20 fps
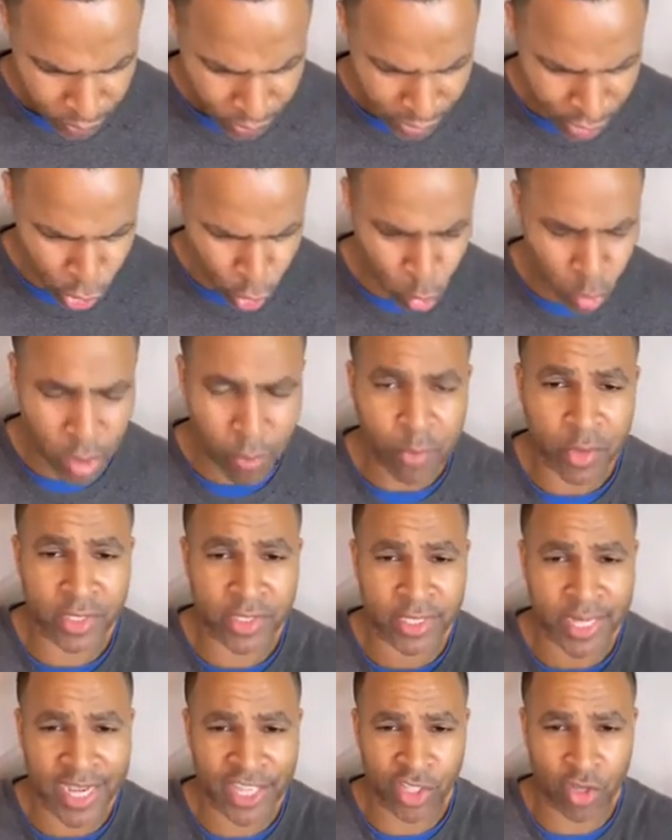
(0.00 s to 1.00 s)
You want to
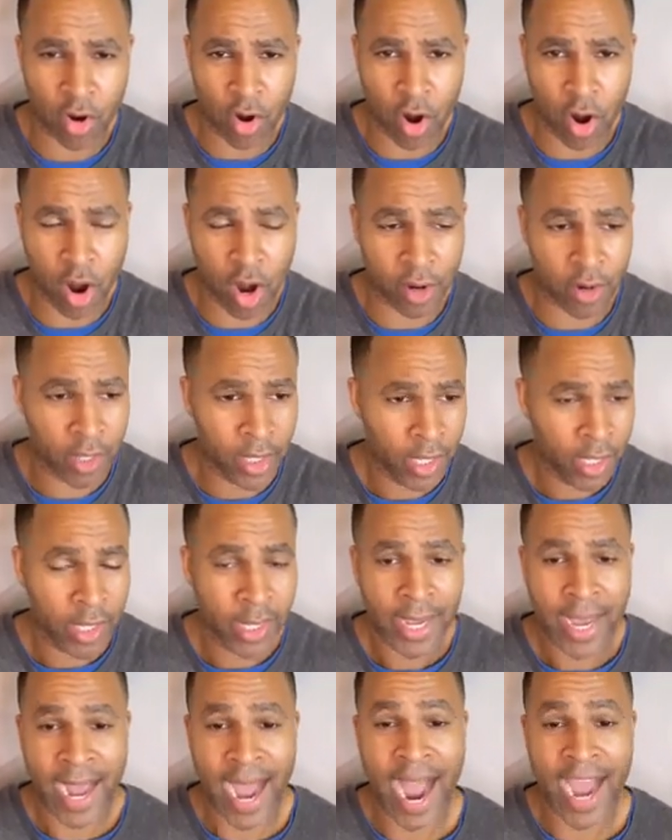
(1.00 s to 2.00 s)
protect your heart.
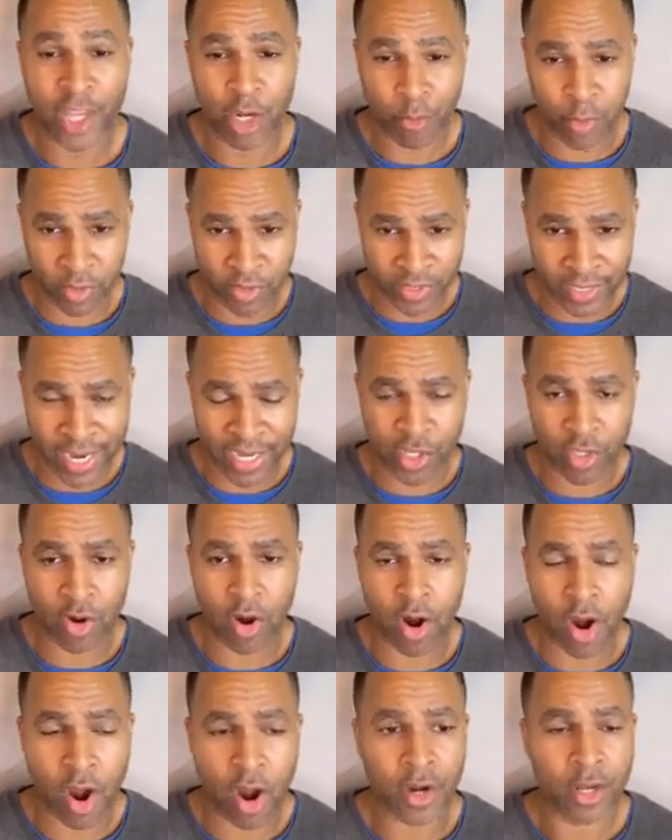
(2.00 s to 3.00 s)
how you protect your
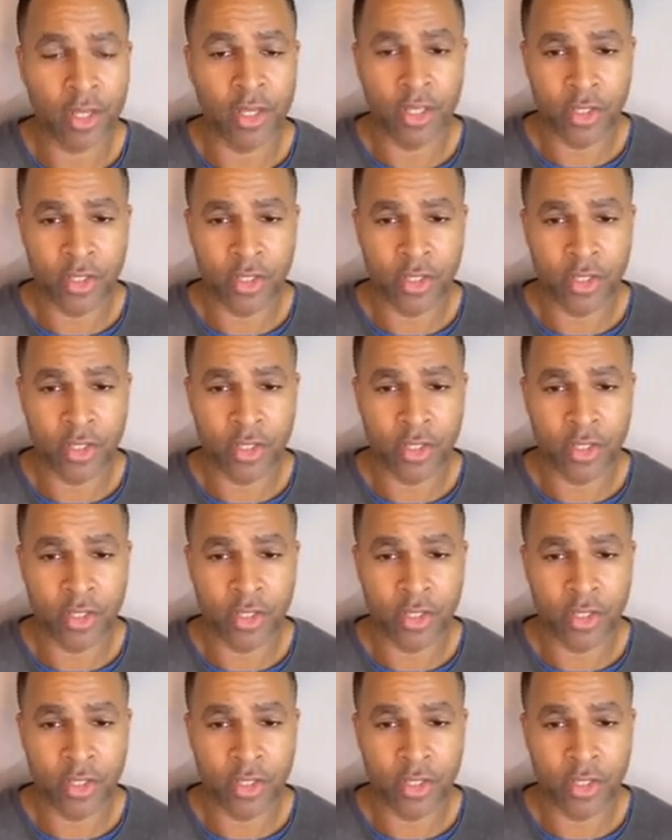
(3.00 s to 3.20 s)
heart?